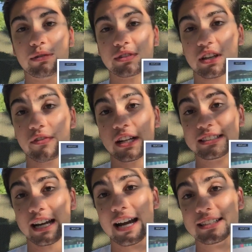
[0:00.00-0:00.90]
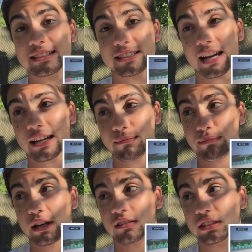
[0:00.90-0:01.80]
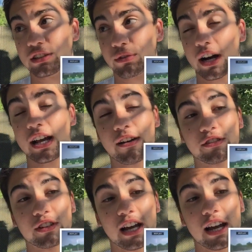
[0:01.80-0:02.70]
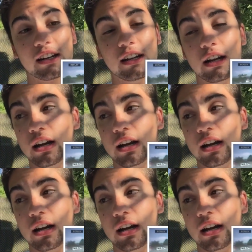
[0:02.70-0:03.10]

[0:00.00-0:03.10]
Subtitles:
he was given a 10-second penalty right after that.